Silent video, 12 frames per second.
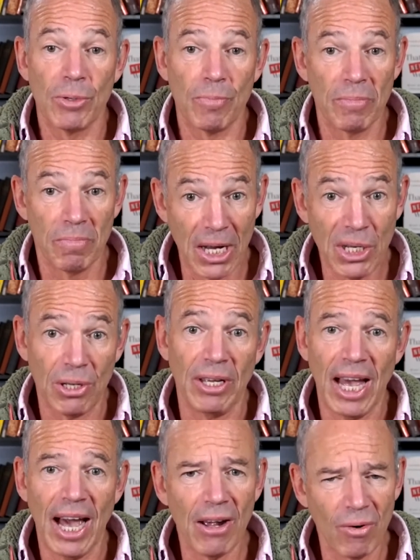but basically,
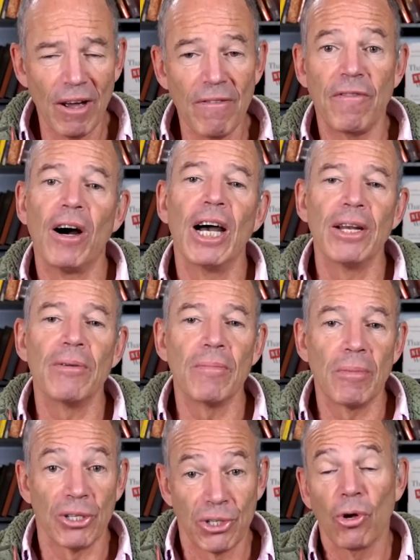how do I find
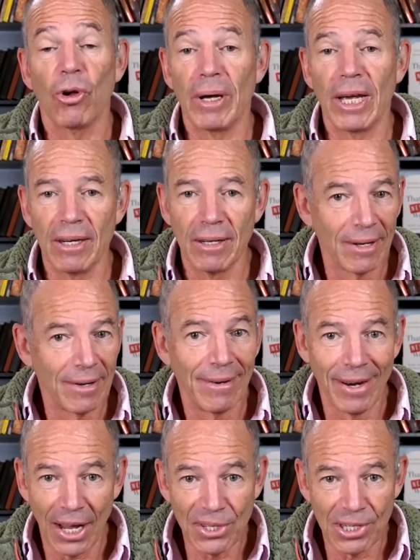a soulmate,
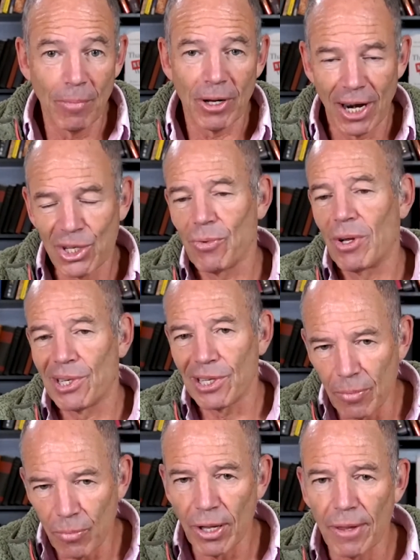not someone I just want to
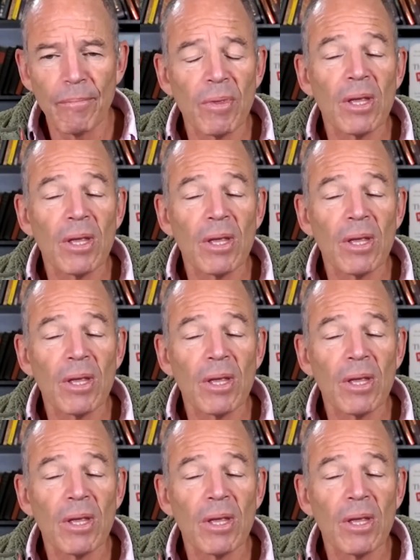sleep with?